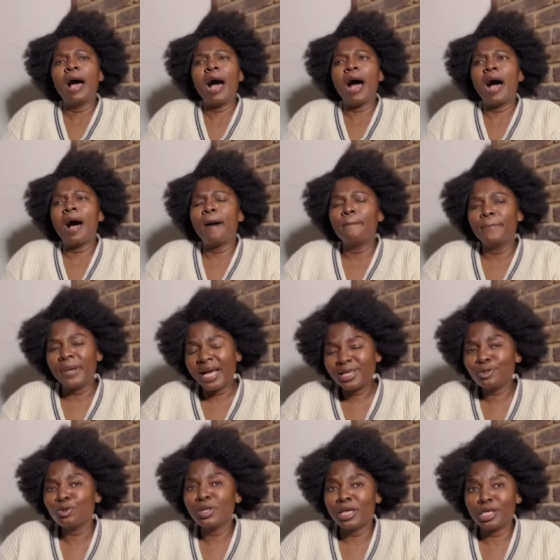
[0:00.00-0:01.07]
Uh, back
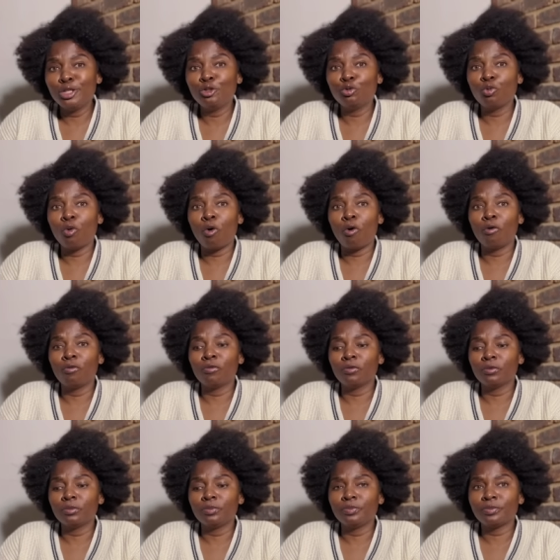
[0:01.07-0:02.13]
to the issue
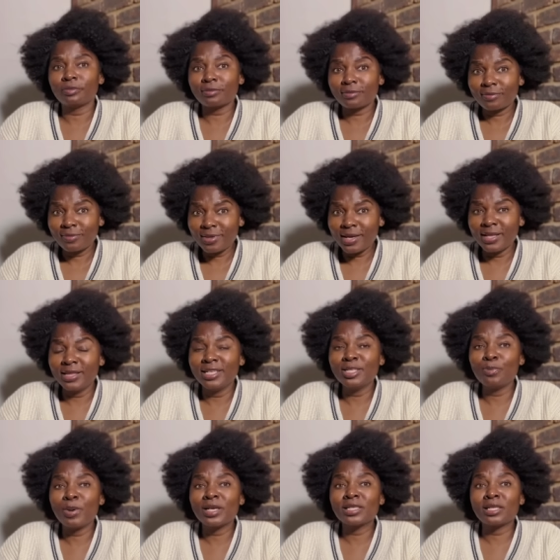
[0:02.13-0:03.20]
of
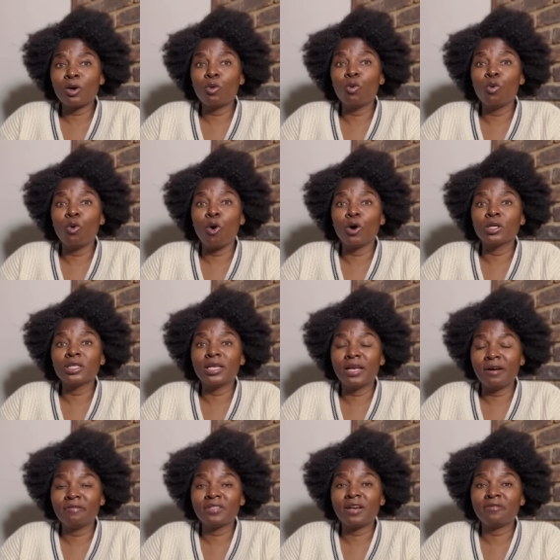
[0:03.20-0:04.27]
this pastor who got
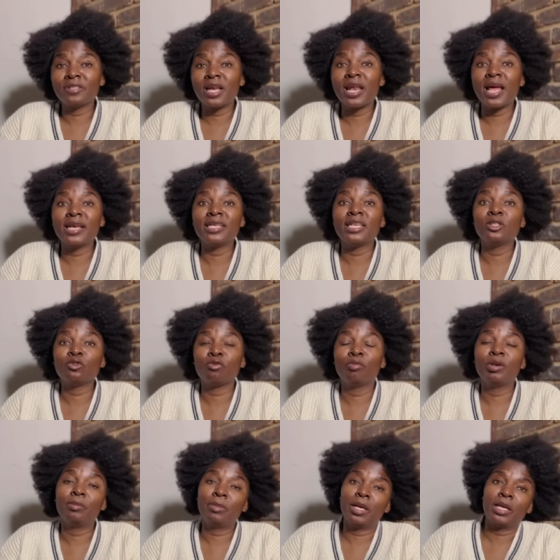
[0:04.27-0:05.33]
left after nine days of
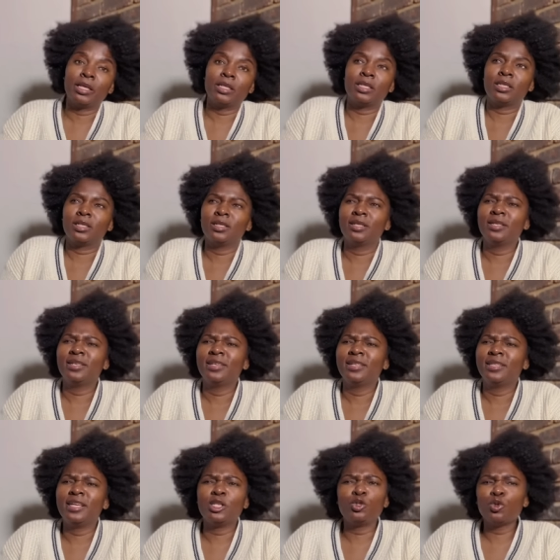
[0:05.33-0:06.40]
being married.
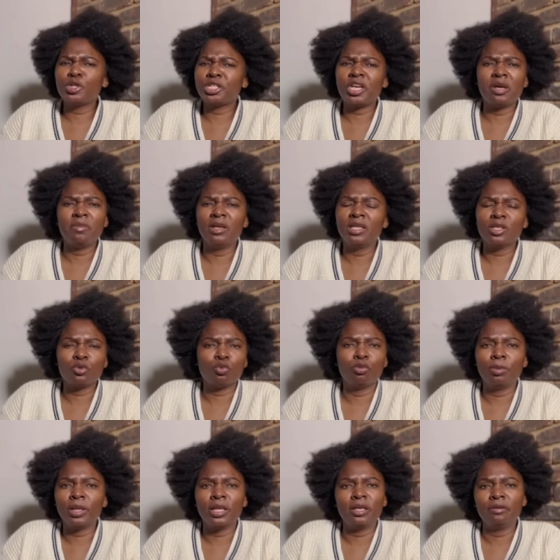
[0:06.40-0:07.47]
There's no shame in this
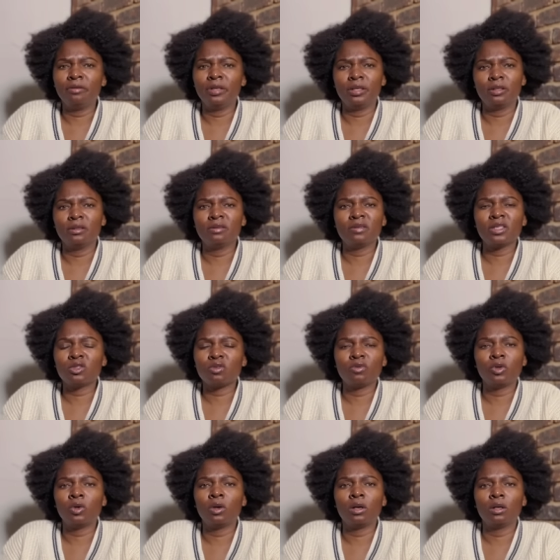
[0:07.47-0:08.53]
woman leaving, first of
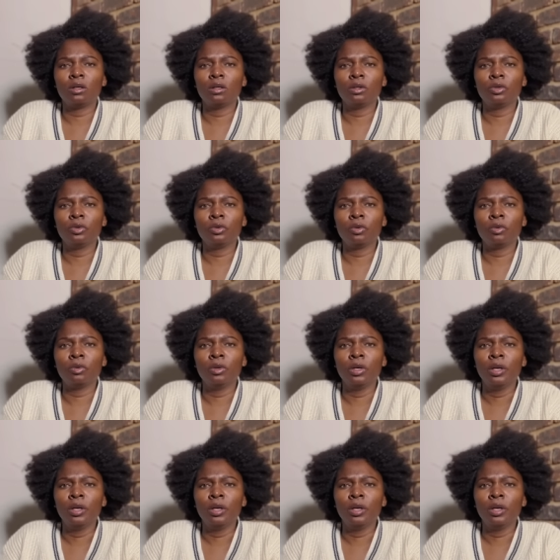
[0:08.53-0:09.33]
all, you know,